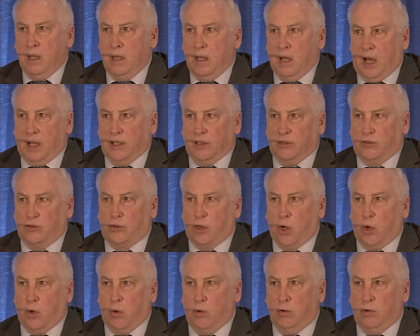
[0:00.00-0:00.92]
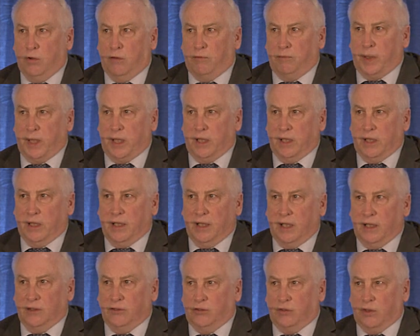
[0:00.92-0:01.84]
and its toll of pain
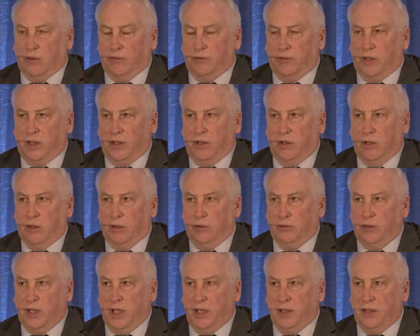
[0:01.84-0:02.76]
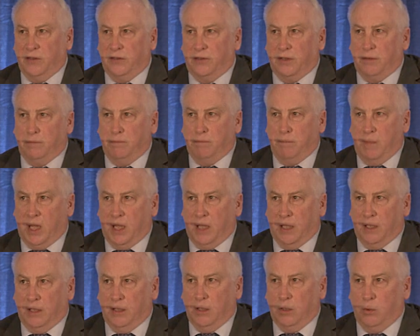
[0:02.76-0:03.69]
and suffering on innocent
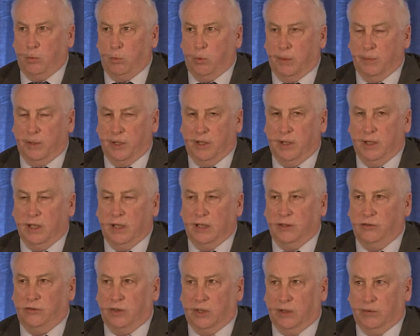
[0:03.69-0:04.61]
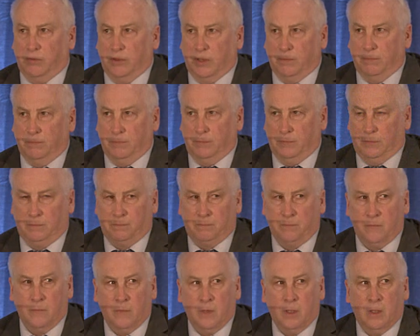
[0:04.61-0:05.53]
men, women and children.
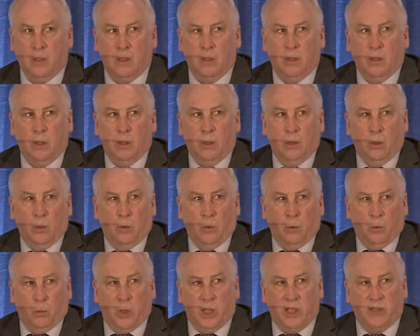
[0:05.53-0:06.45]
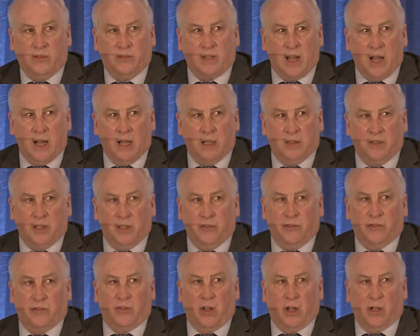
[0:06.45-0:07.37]
We stand in
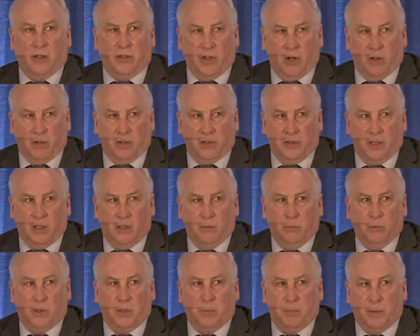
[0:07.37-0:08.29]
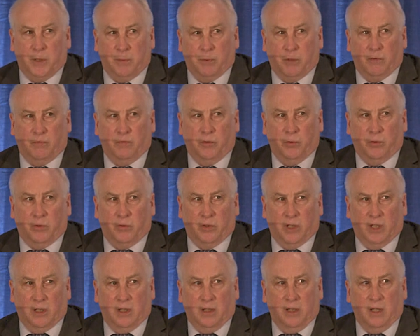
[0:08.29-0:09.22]
solidarity with the people of
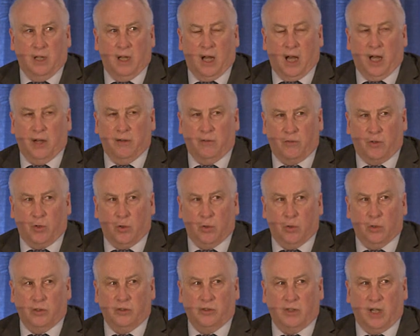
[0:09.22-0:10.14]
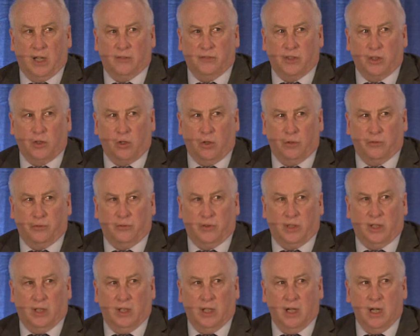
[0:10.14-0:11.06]
Ukraine, and of course, as a
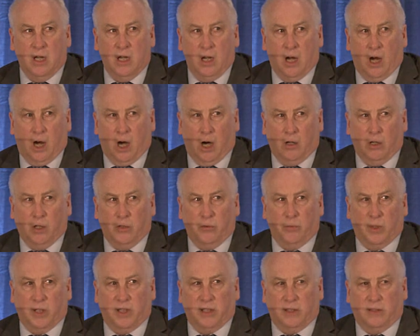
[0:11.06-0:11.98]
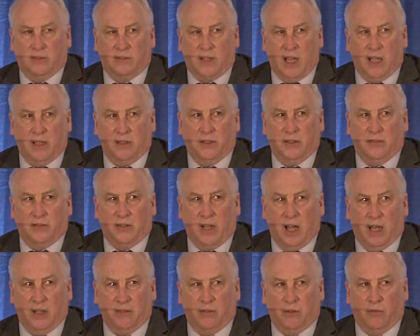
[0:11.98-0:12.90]
country, Ireland will extend its
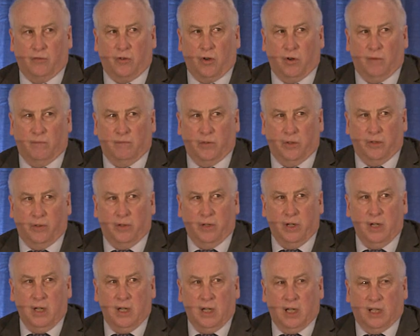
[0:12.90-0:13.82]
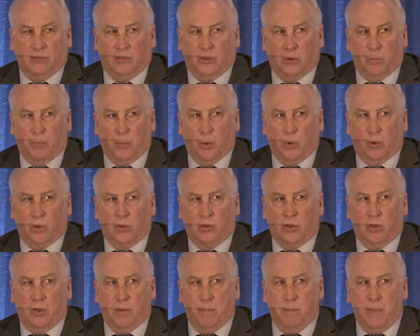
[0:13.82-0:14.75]
hand of comfort and support
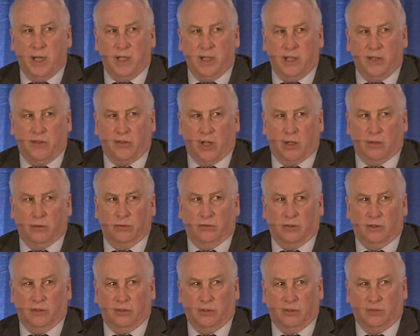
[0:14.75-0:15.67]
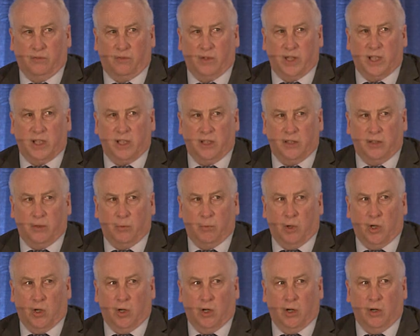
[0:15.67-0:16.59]
to the many thousands fleeing the
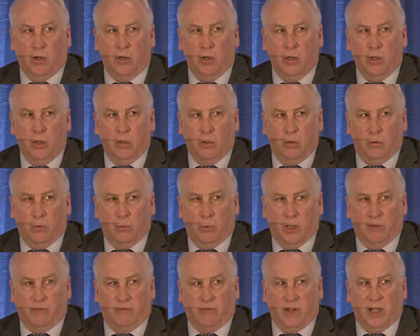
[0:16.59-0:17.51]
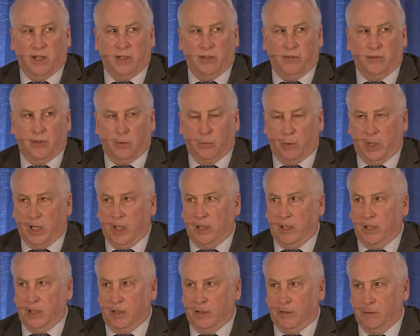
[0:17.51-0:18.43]
war who will find their way
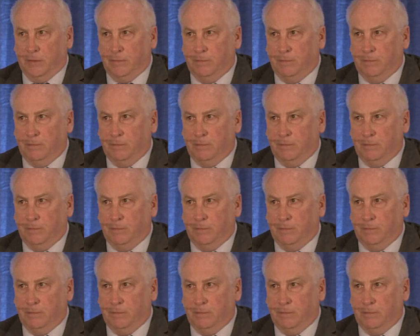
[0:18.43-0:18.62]
here.